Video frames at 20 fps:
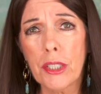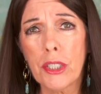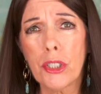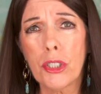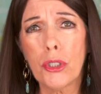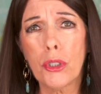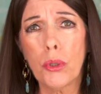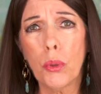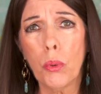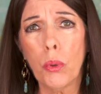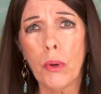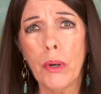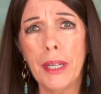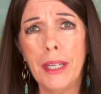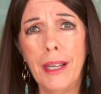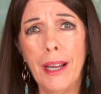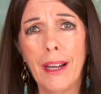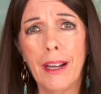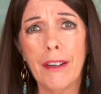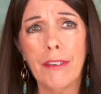
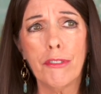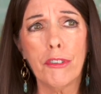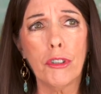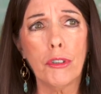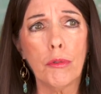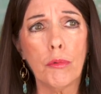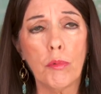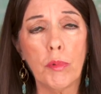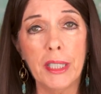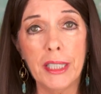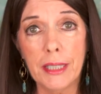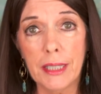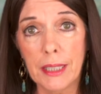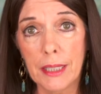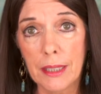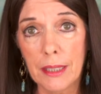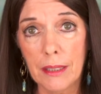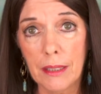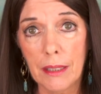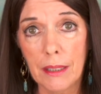story ever
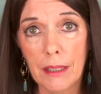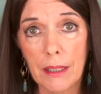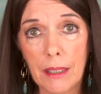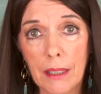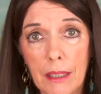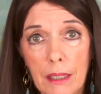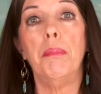written.